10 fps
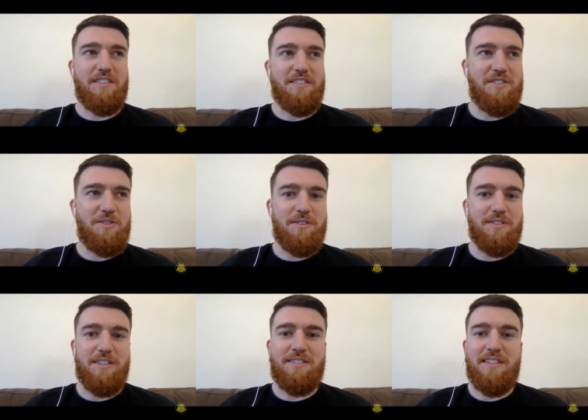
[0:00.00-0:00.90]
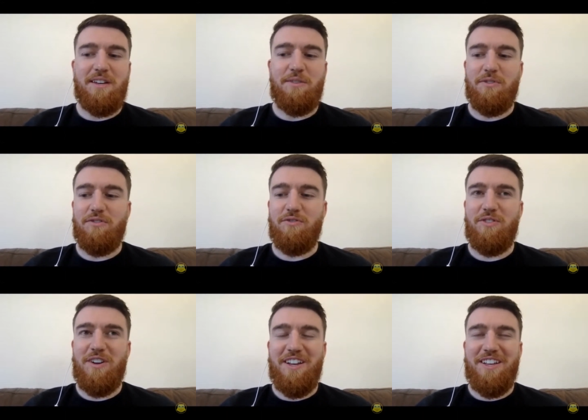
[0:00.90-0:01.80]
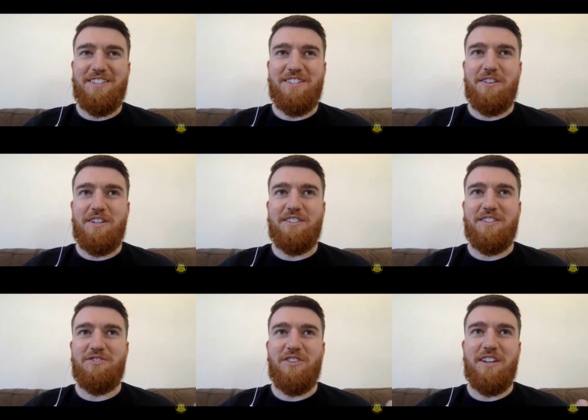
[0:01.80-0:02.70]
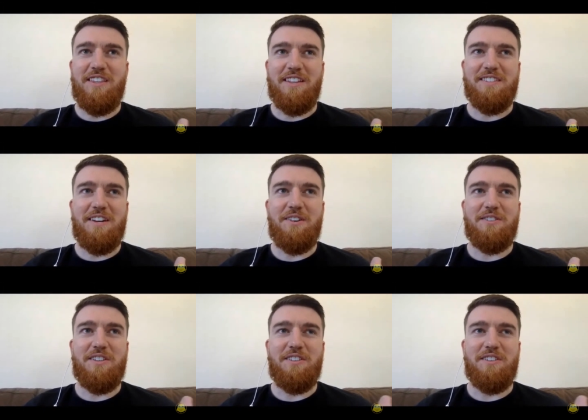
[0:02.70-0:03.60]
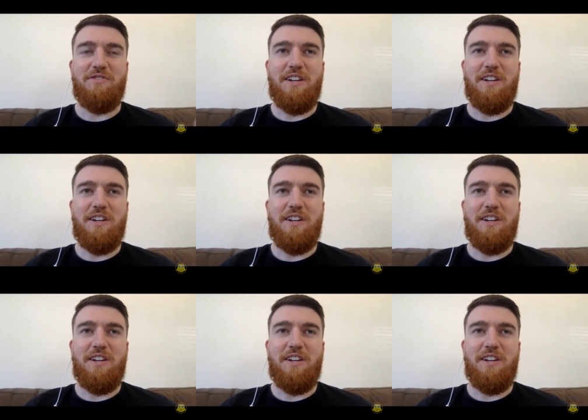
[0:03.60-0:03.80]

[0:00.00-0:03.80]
uh, with the students as they were starting to try things out and